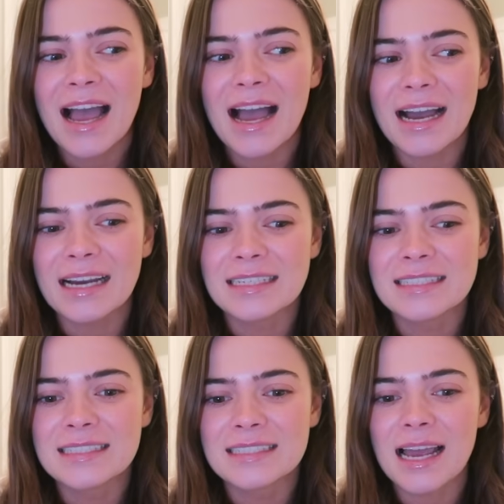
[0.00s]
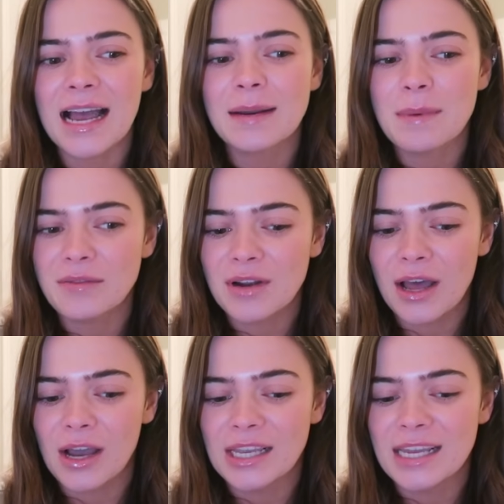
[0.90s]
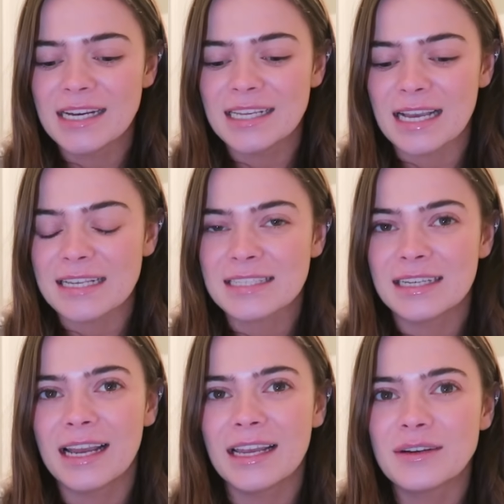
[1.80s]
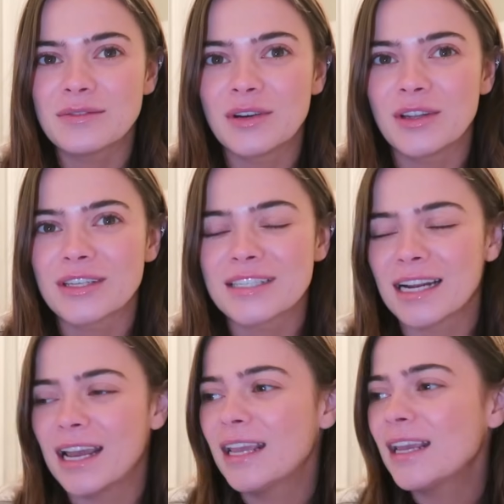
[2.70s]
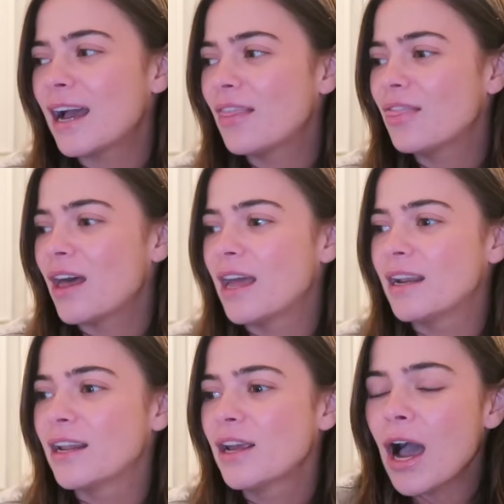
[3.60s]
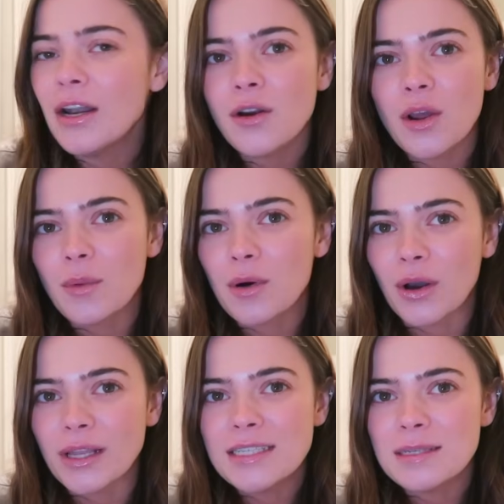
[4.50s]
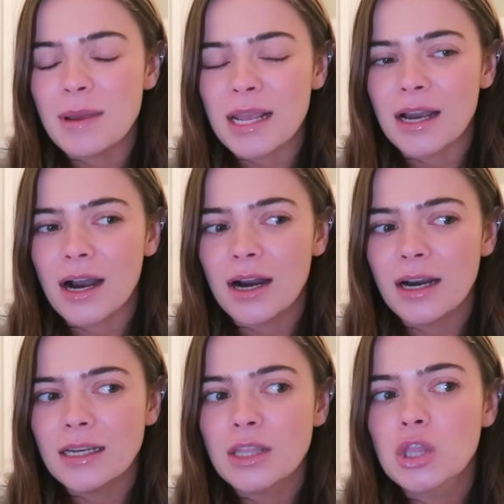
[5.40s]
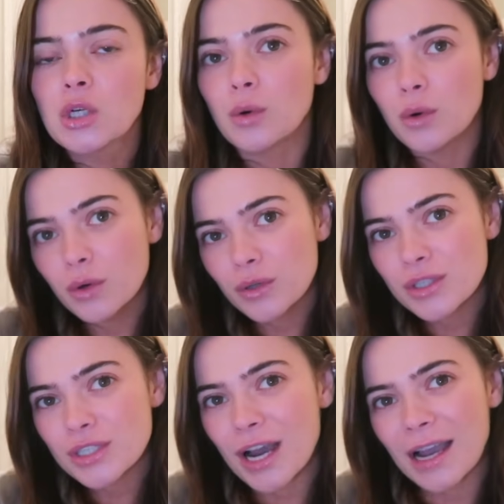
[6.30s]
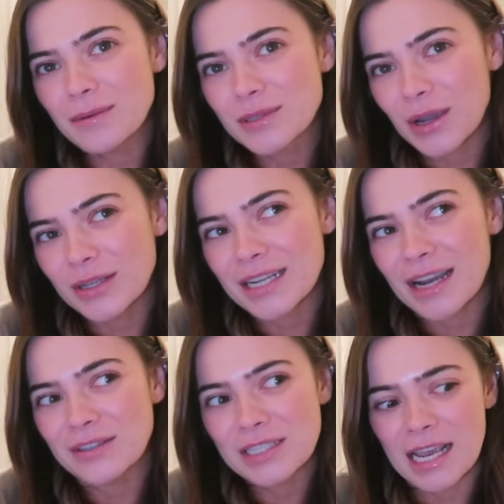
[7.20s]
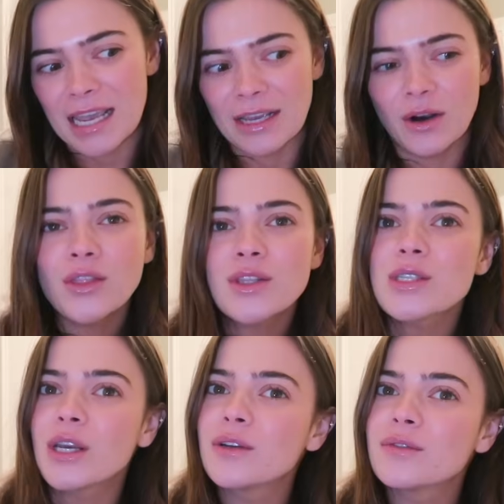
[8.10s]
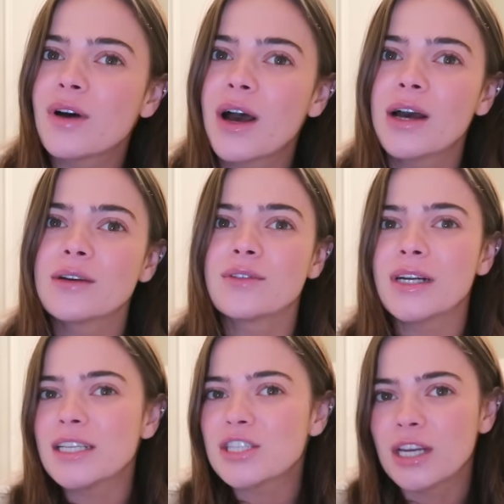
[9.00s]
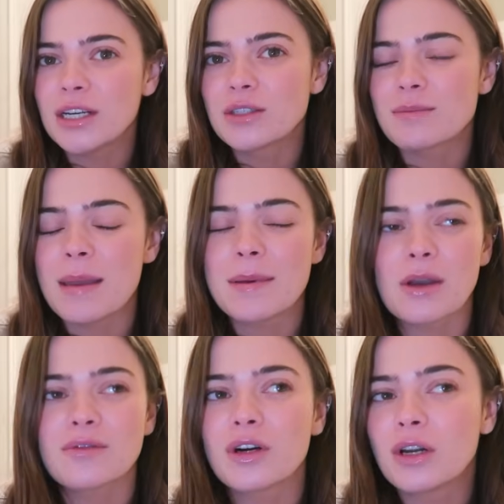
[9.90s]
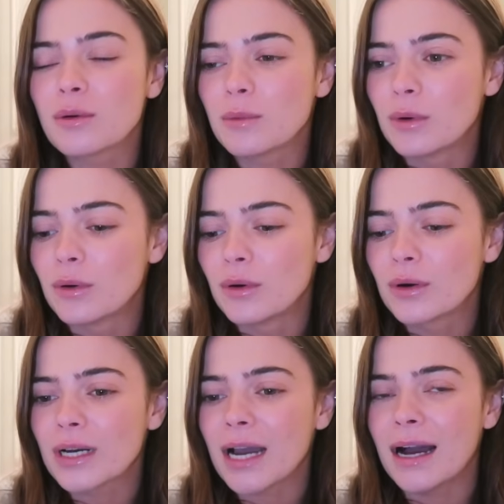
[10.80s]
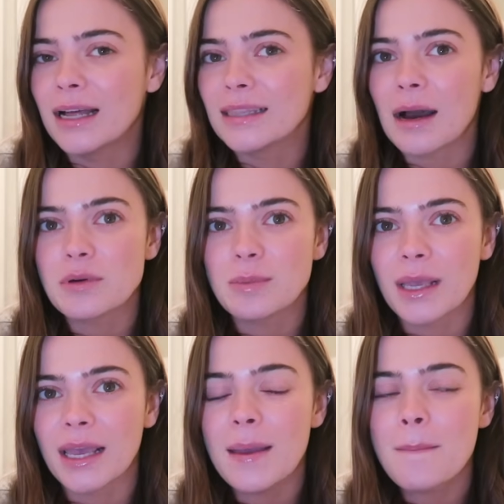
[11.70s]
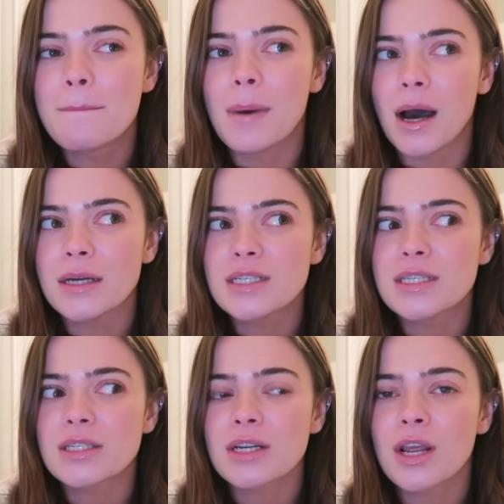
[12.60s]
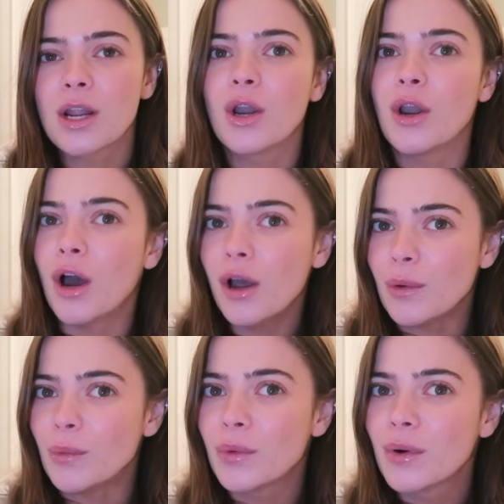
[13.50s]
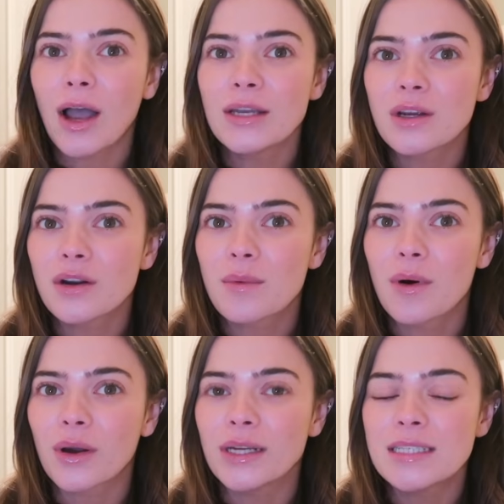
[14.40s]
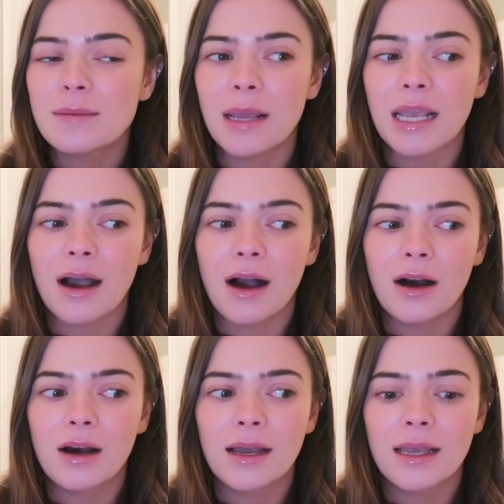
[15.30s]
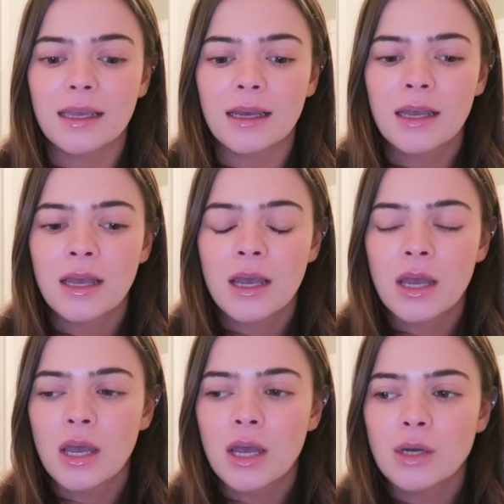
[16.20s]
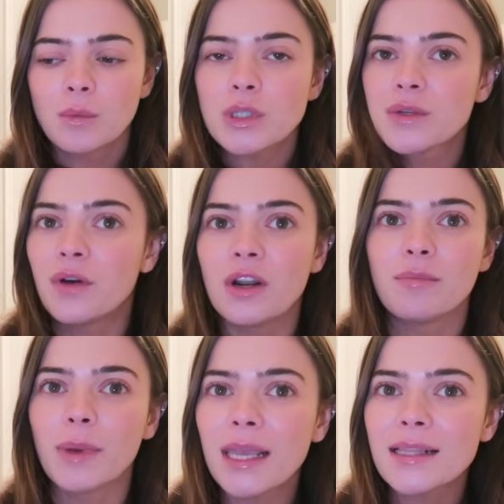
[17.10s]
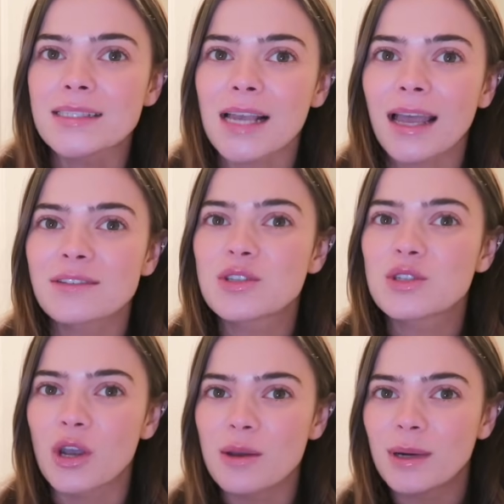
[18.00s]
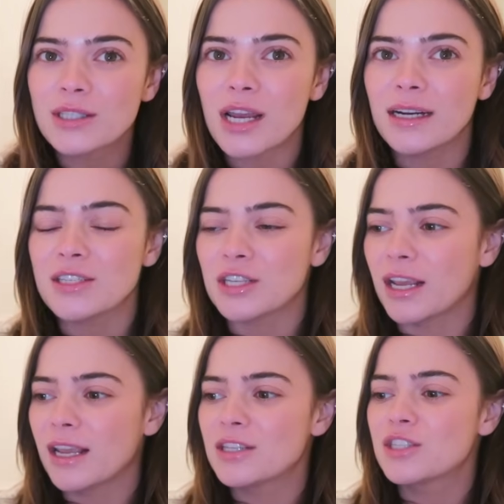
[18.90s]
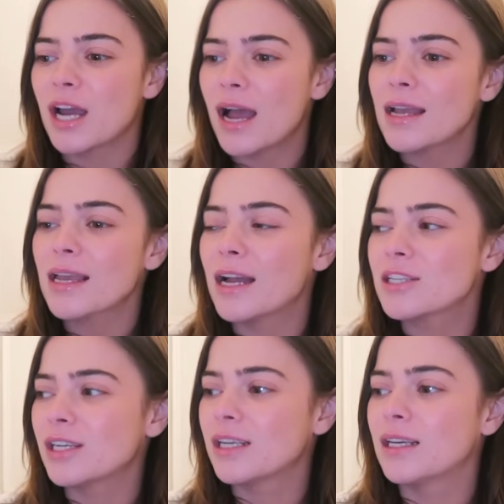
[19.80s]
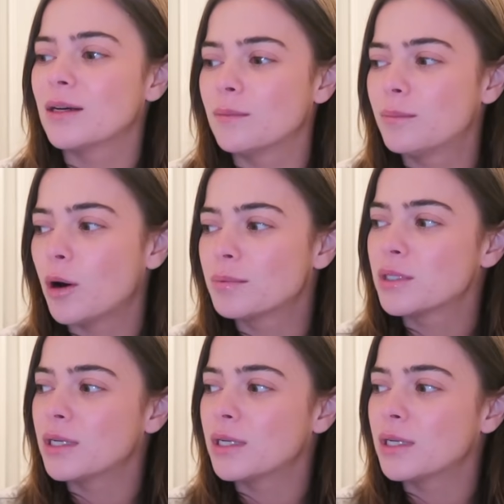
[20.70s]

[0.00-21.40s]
and had a bit of a lie-in yesterday for New Year's Day, and then I don't know what got into me. I thought I was going to have a day on the sofa, really chilled, maybe go for a long walk, and that would be it. But no, I don't know what got into me. I was full of beans. I had so much energy. Jack actually popped